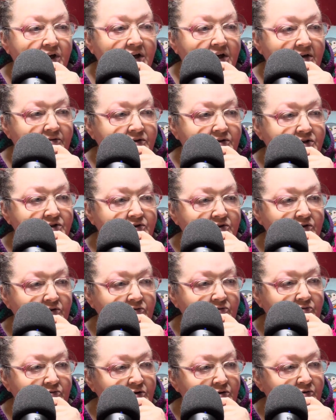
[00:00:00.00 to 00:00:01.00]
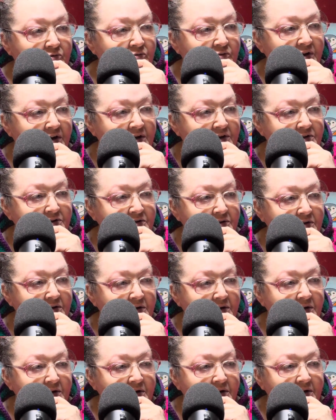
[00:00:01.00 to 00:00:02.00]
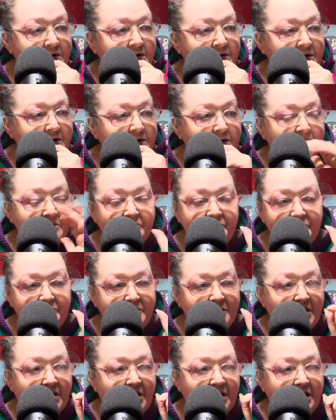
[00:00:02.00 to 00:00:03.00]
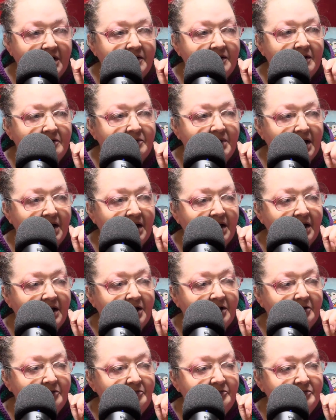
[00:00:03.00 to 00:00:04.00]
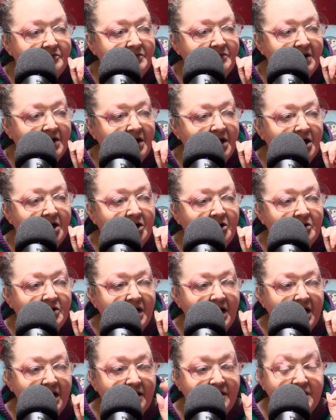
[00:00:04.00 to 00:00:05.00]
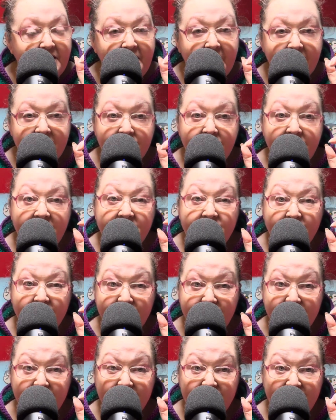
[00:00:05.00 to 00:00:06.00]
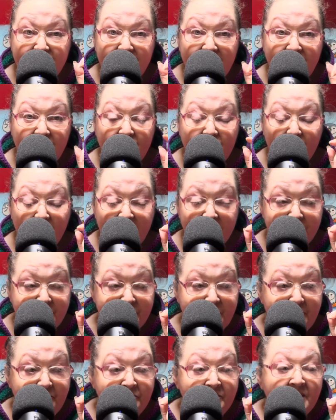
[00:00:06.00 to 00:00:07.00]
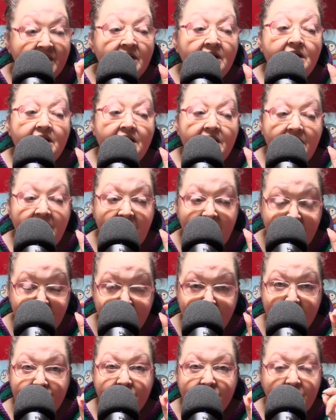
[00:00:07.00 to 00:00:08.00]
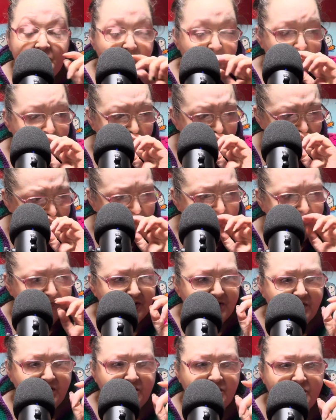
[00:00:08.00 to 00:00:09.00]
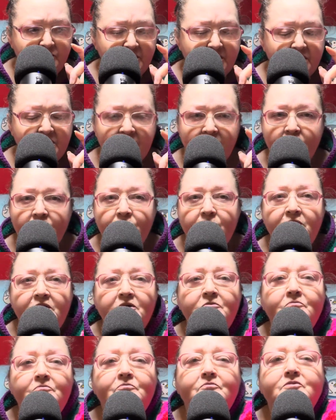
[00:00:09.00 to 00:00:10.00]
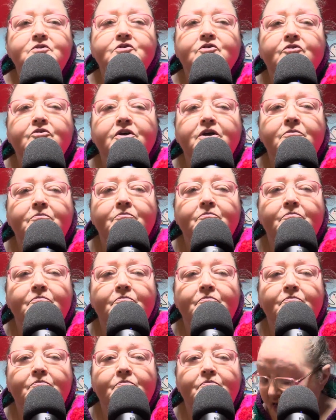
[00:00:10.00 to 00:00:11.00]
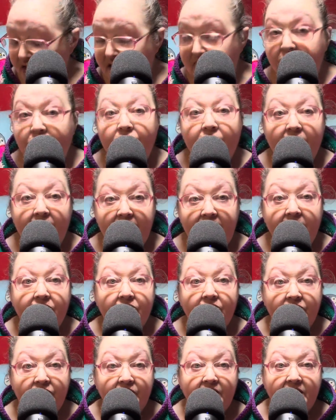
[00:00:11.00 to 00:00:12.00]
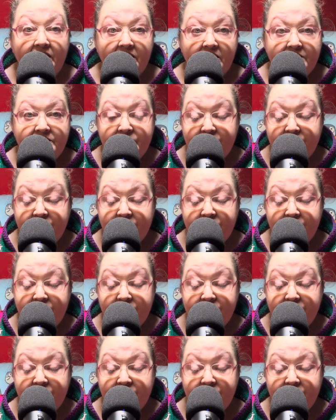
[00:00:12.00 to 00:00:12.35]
And I've just gotten rid of that. I'll get that back later. Okay, the next one is also a Stephen West. It is also, excuse me, hang on a minute, sorry. It really never fails.